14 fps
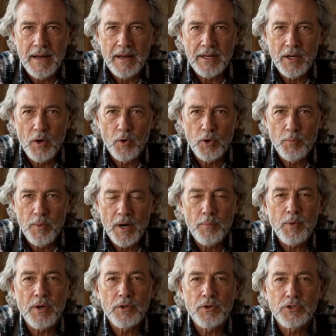The older Buck
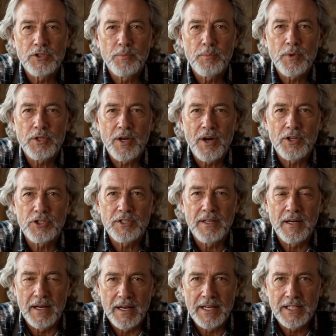Brothers production
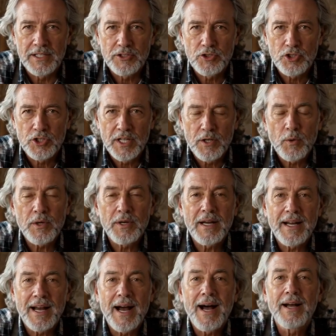is
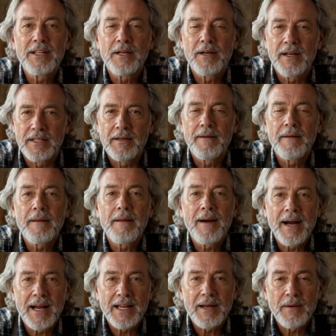genuinely excellent,
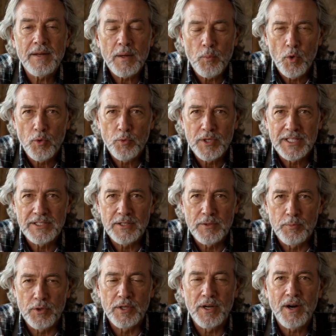and even the more
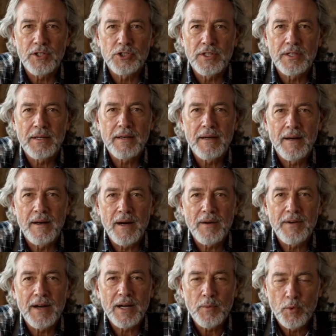recent production,
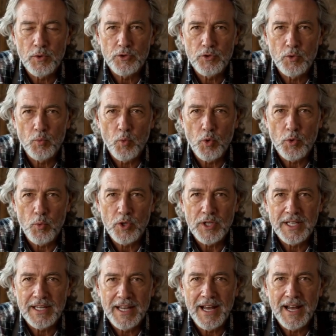available through
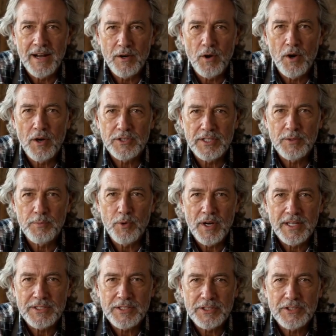woodworking catalogs at
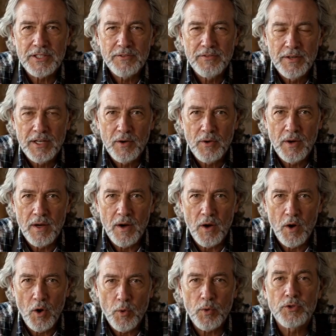prices that feel
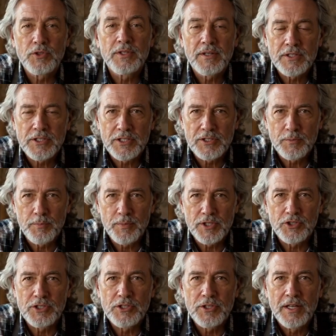almost
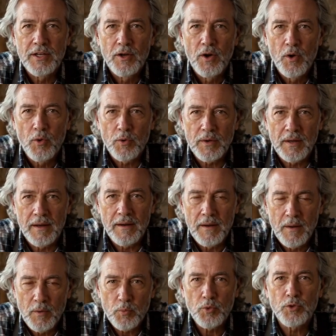suspiciously low,
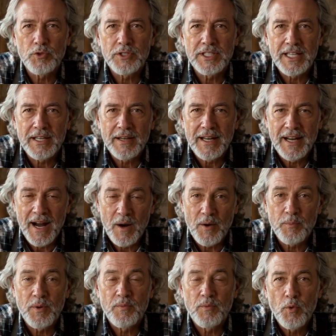routinely
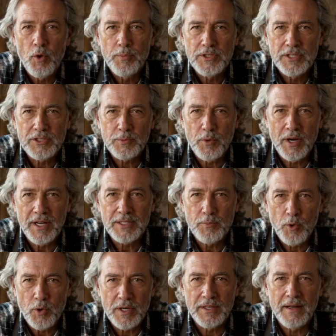outperforms its price
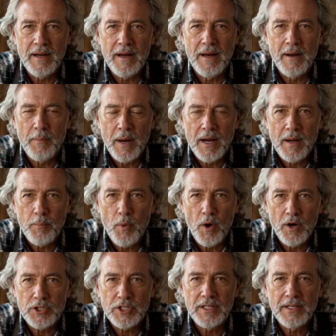point by a
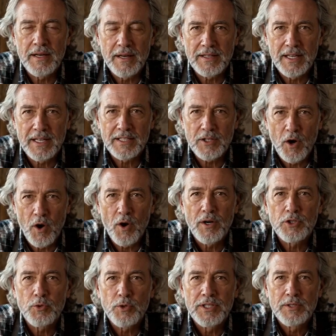margin that is
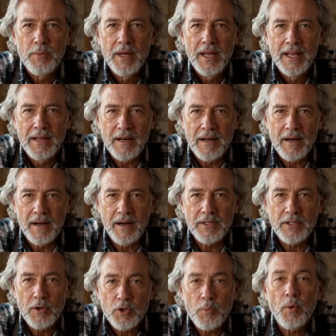hard to explain
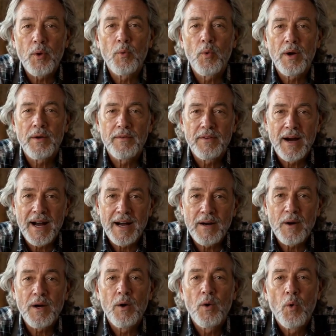until you put one flat
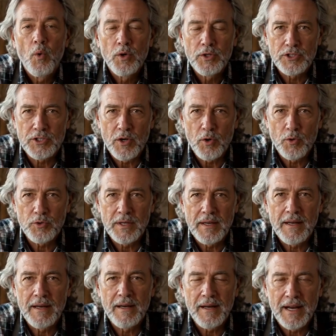on a coarse stone
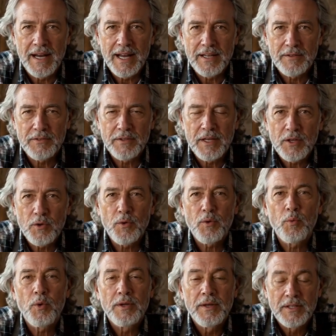and feel
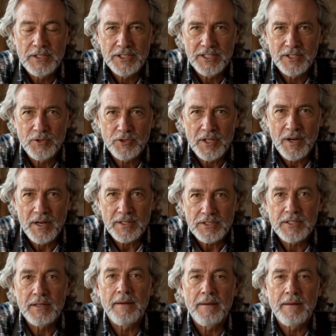what the steel does.